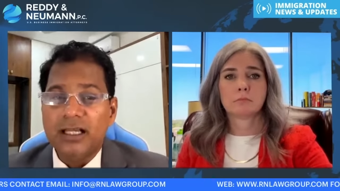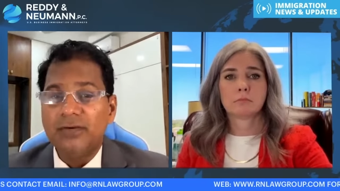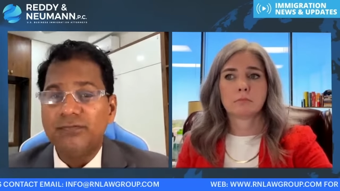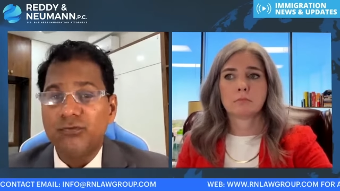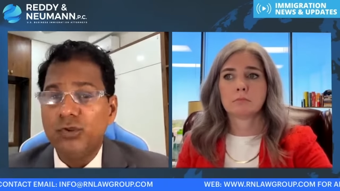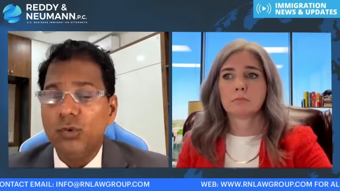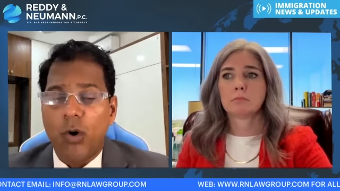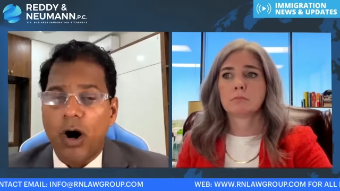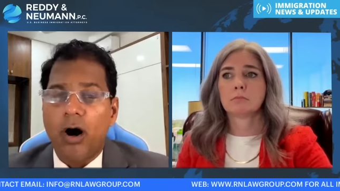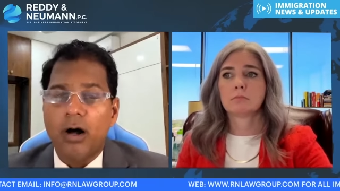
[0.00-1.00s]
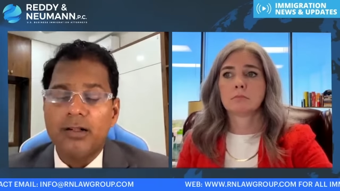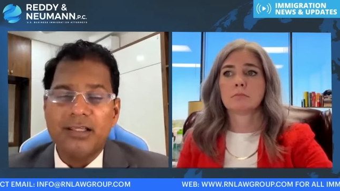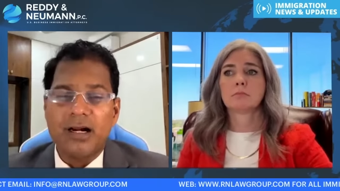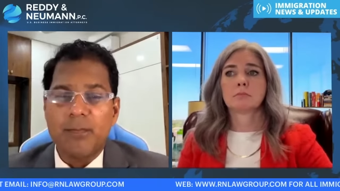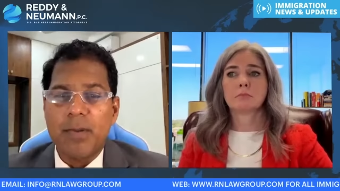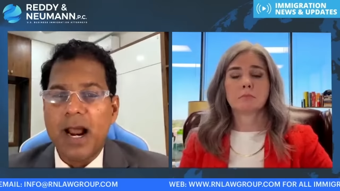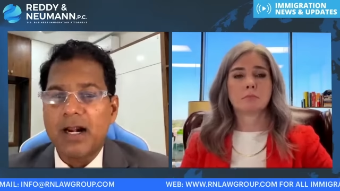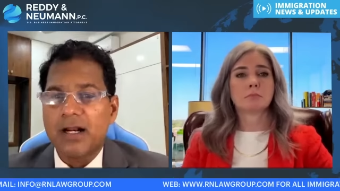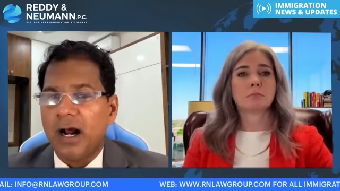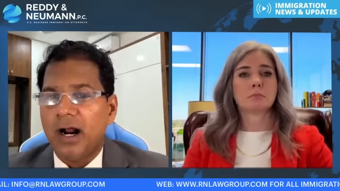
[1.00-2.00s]
Speaker 1: If you are that
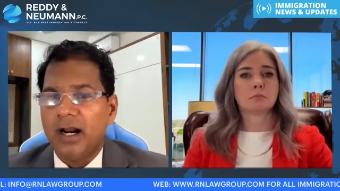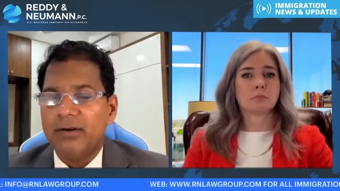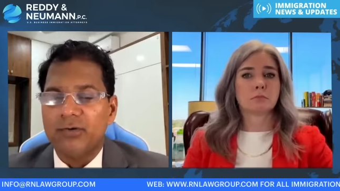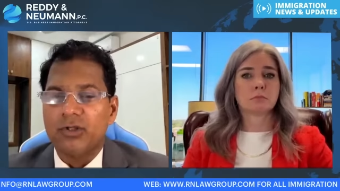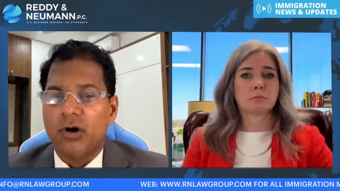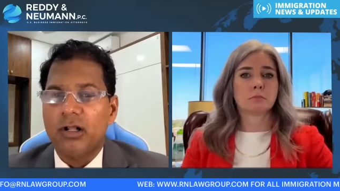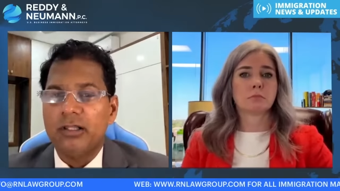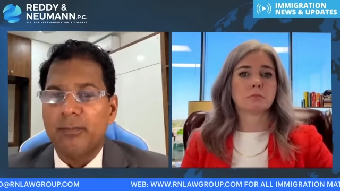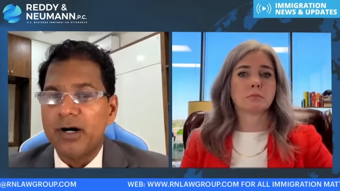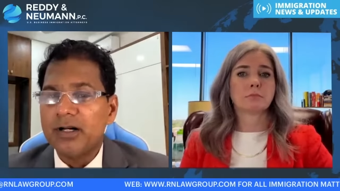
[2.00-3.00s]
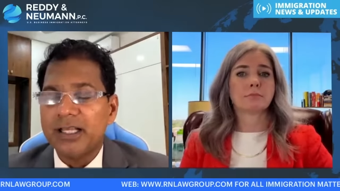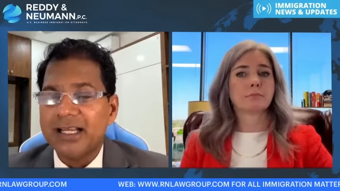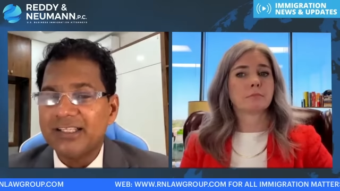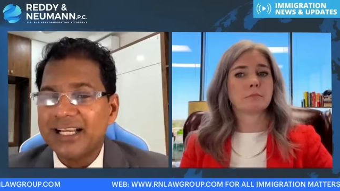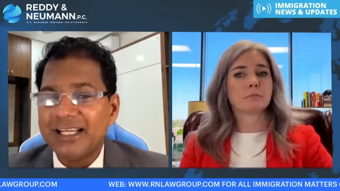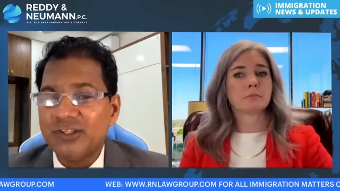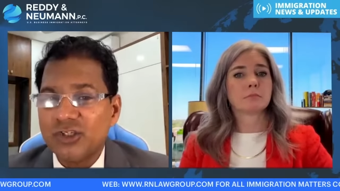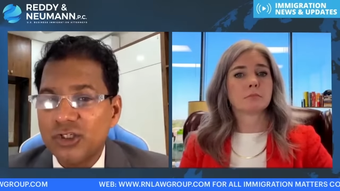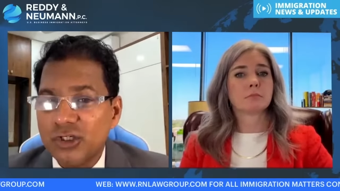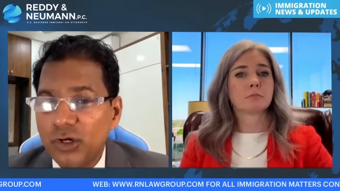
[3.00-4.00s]
bad guy with all the murder case
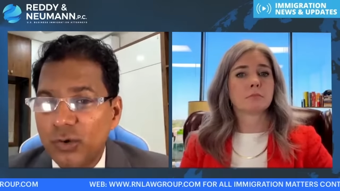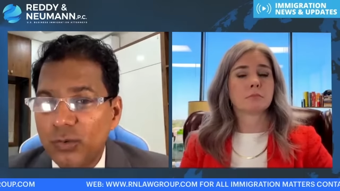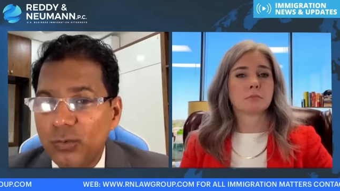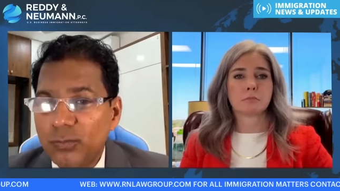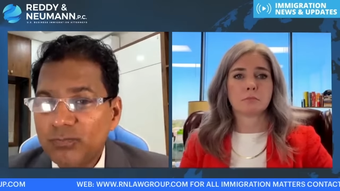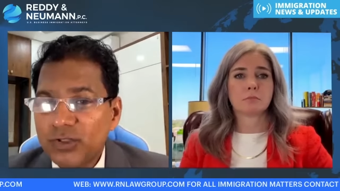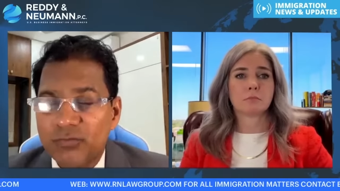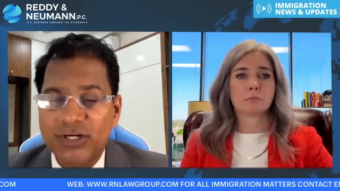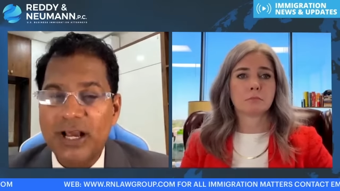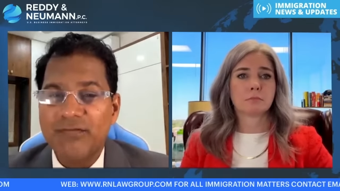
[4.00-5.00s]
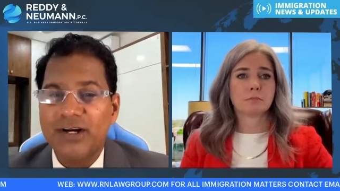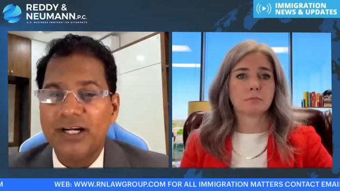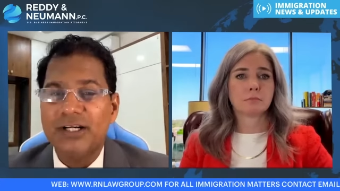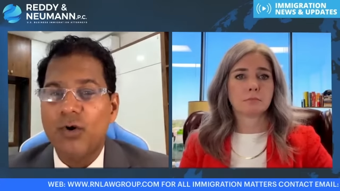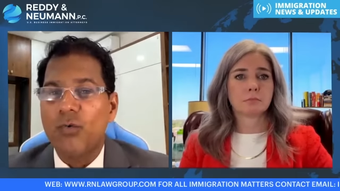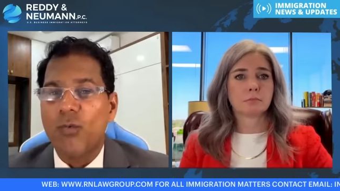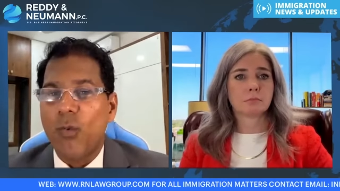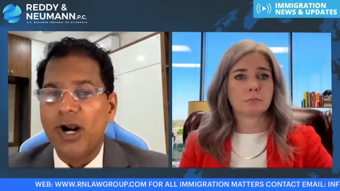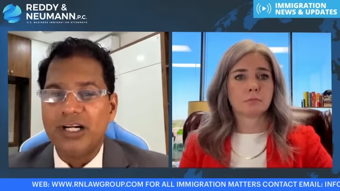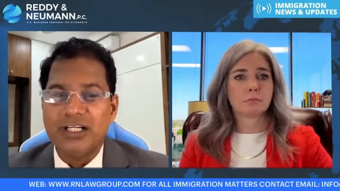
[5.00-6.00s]
against you, we definitely don't
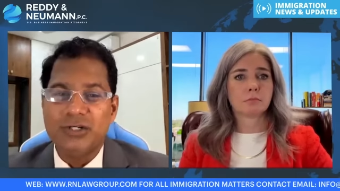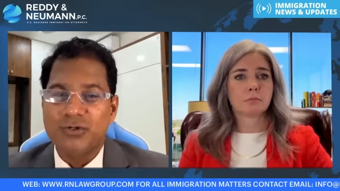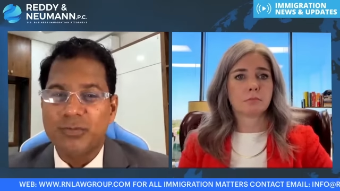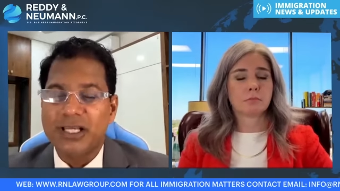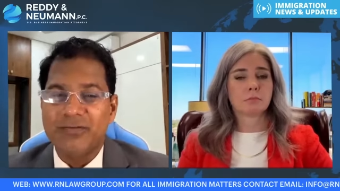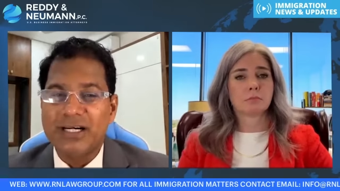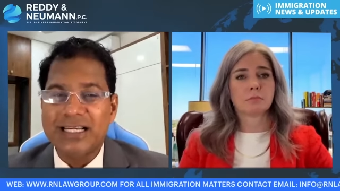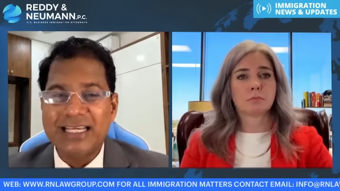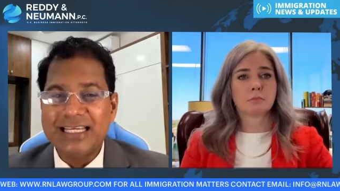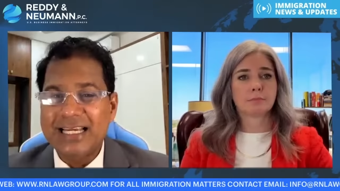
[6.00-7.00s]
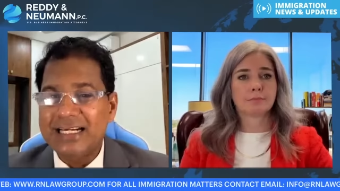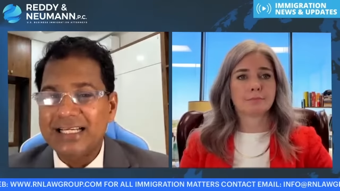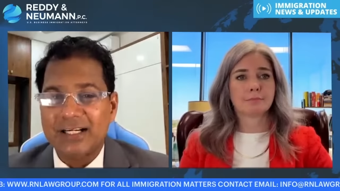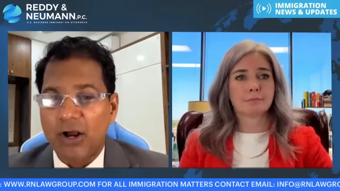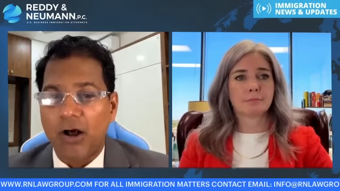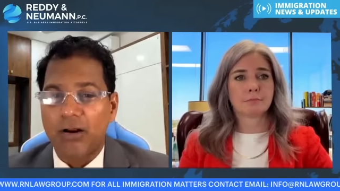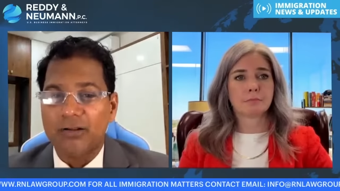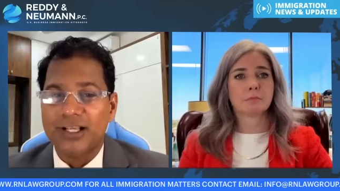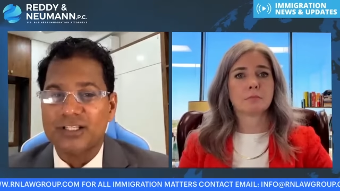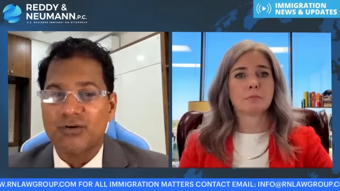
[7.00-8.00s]
want you to be given EAD at
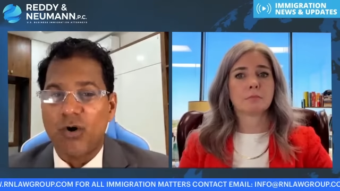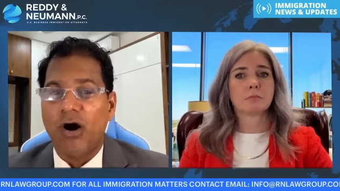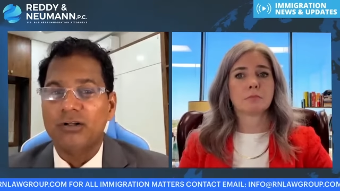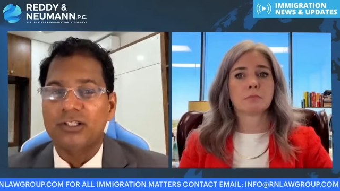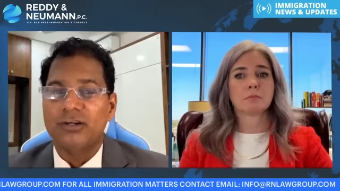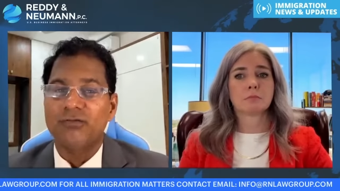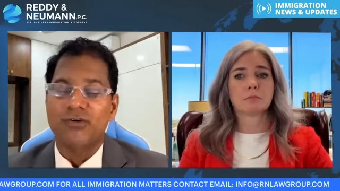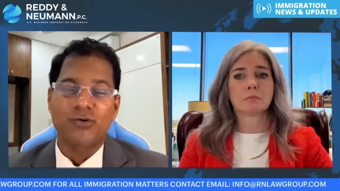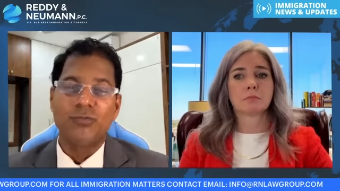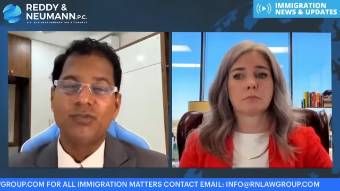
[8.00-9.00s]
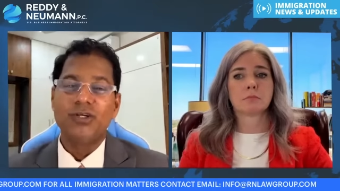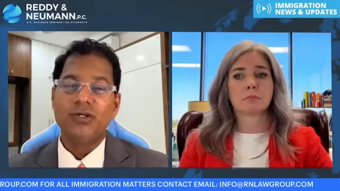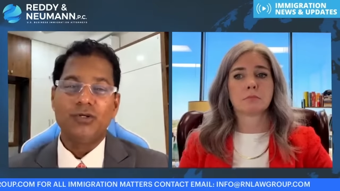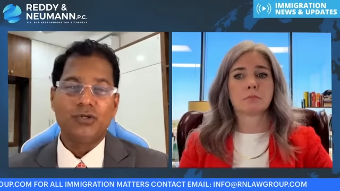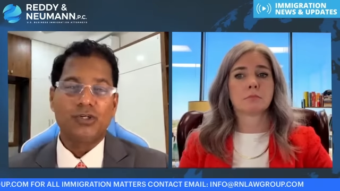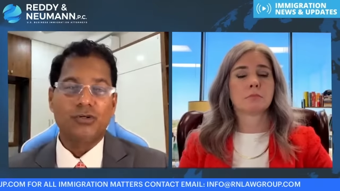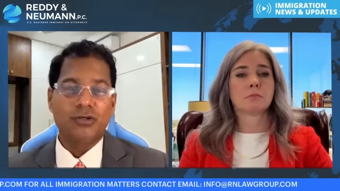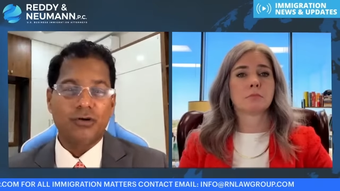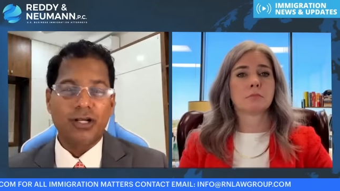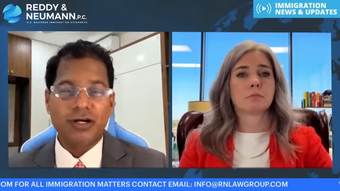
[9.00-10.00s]
all. That's the wrong thing to do.
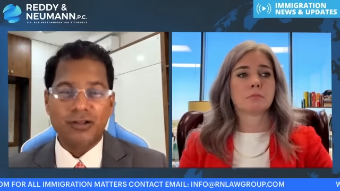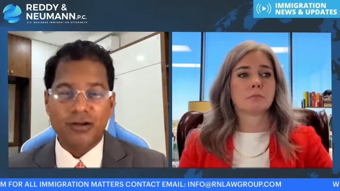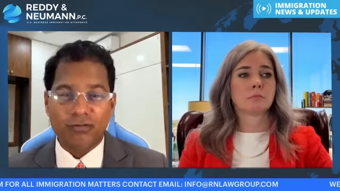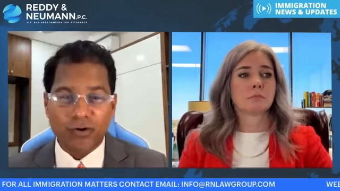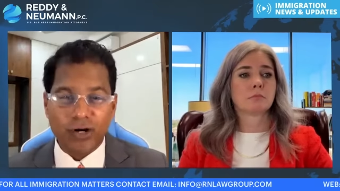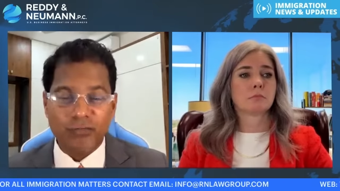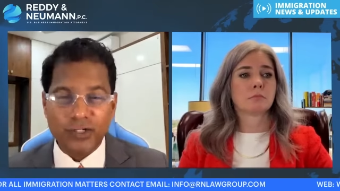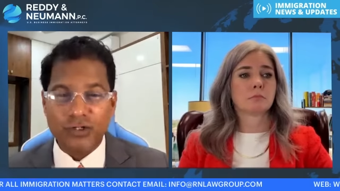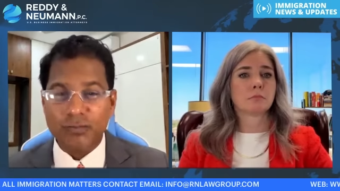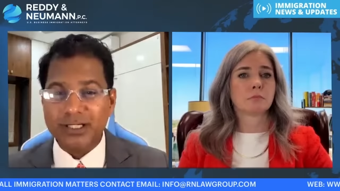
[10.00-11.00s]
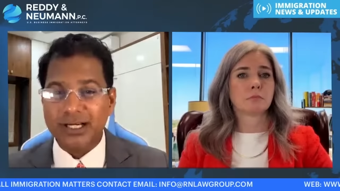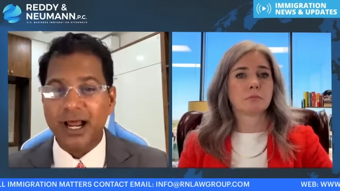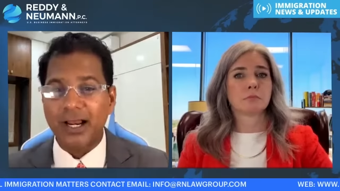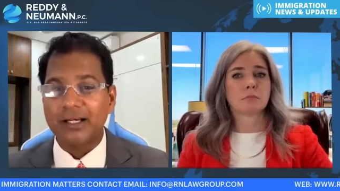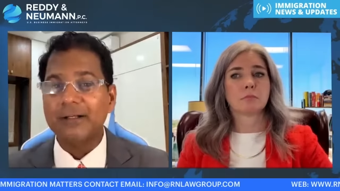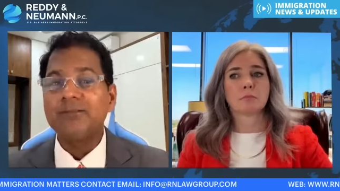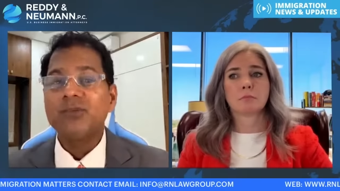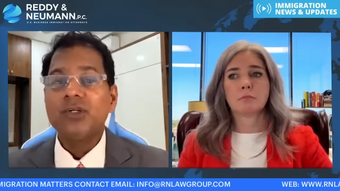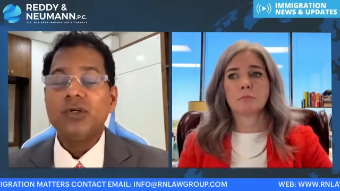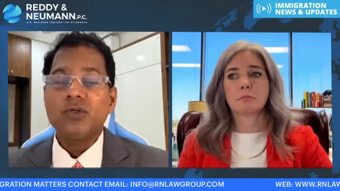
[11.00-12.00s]
Your EAD, your 485 should be denied.
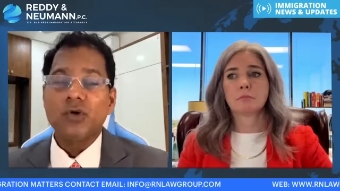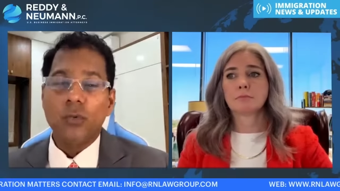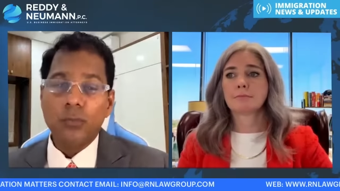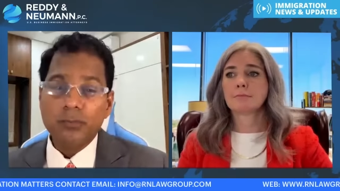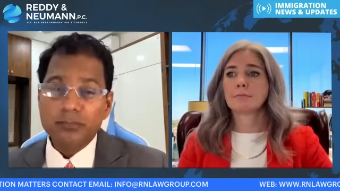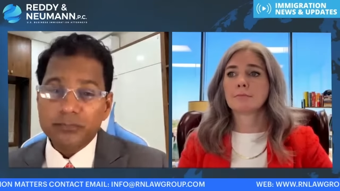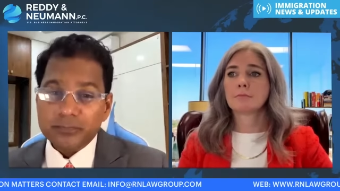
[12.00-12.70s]
So